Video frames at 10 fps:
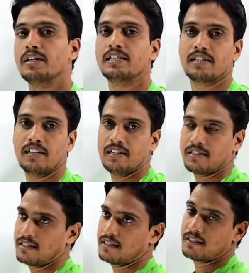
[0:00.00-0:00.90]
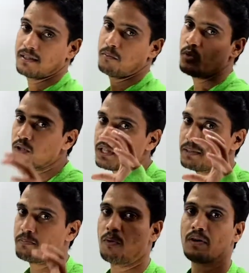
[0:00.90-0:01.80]
discuss the most
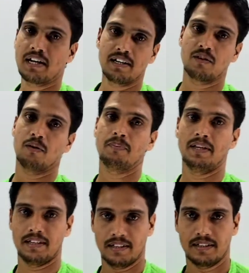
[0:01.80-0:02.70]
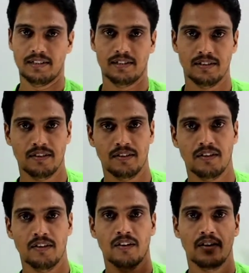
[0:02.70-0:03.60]
important topic
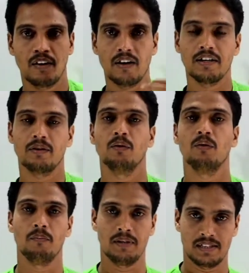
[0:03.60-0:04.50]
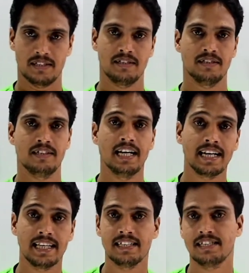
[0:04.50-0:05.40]
on economics,
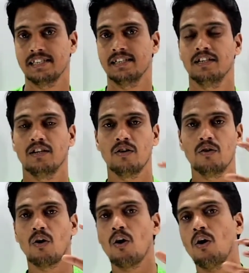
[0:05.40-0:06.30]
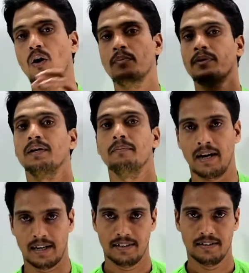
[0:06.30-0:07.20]
that is law of
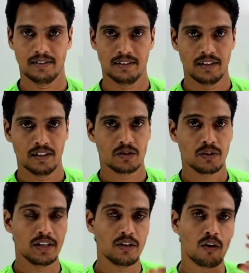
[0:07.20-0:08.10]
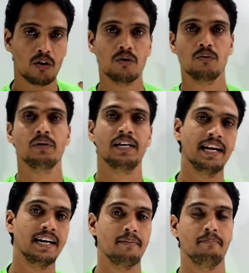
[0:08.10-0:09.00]
demand. So in order to
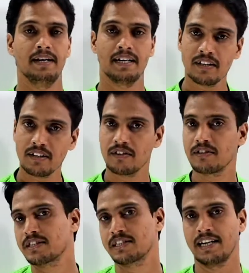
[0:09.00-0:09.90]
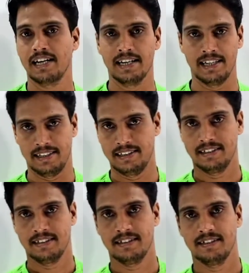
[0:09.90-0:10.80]
get a better
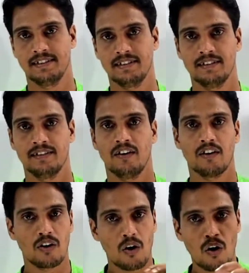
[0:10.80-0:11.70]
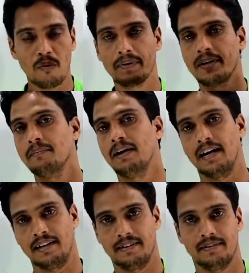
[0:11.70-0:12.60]
understanding on law of
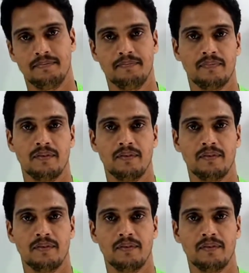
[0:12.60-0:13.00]
demand,